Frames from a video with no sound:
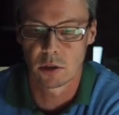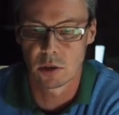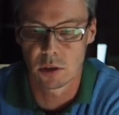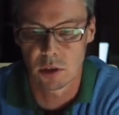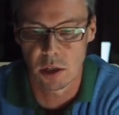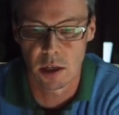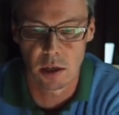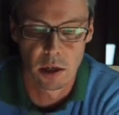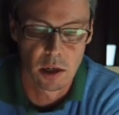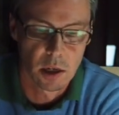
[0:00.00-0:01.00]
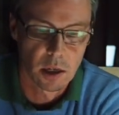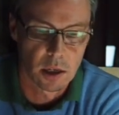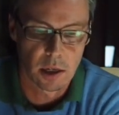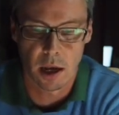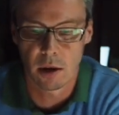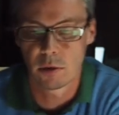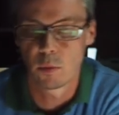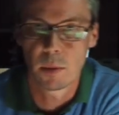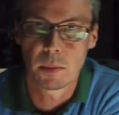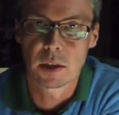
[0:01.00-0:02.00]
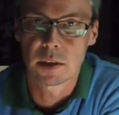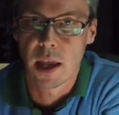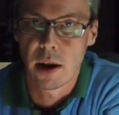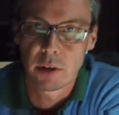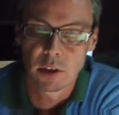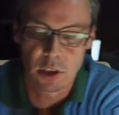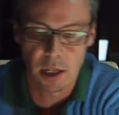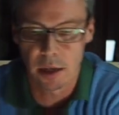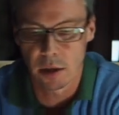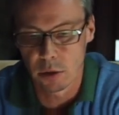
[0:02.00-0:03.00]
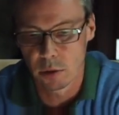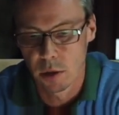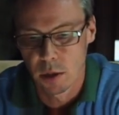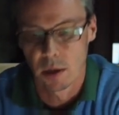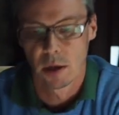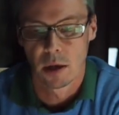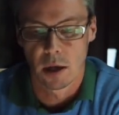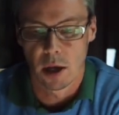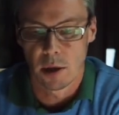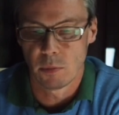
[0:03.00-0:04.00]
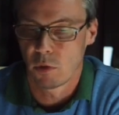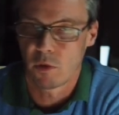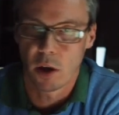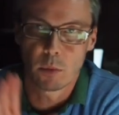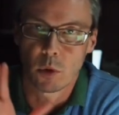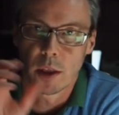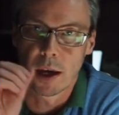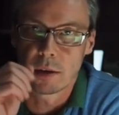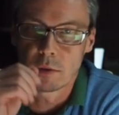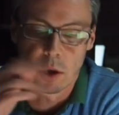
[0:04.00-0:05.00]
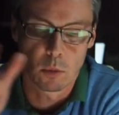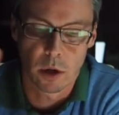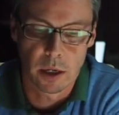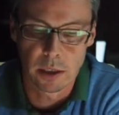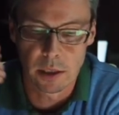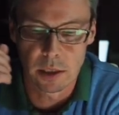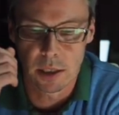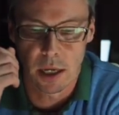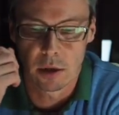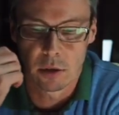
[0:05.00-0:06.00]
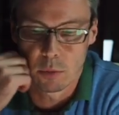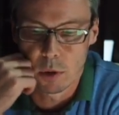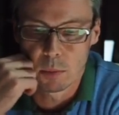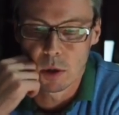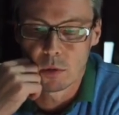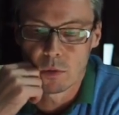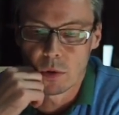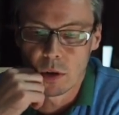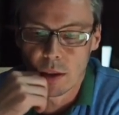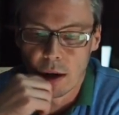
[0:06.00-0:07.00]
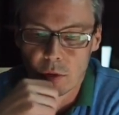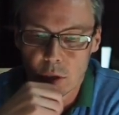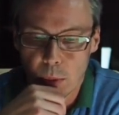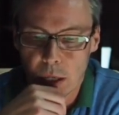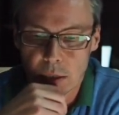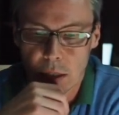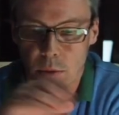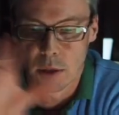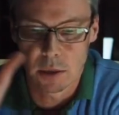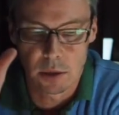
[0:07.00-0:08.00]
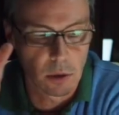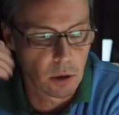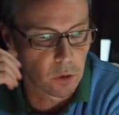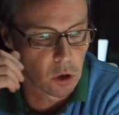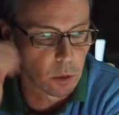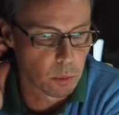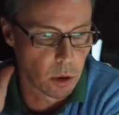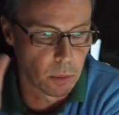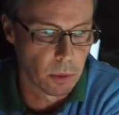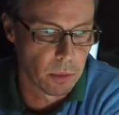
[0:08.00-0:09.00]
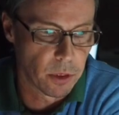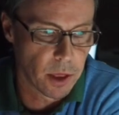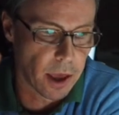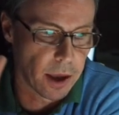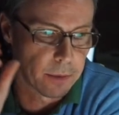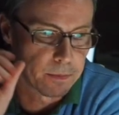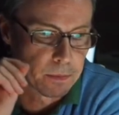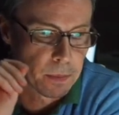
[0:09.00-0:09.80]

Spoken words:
And you can see now the windmill is there in shadow. Fine with that, don't want any detail on the windmill in that respect anyway, so I've got no problem there.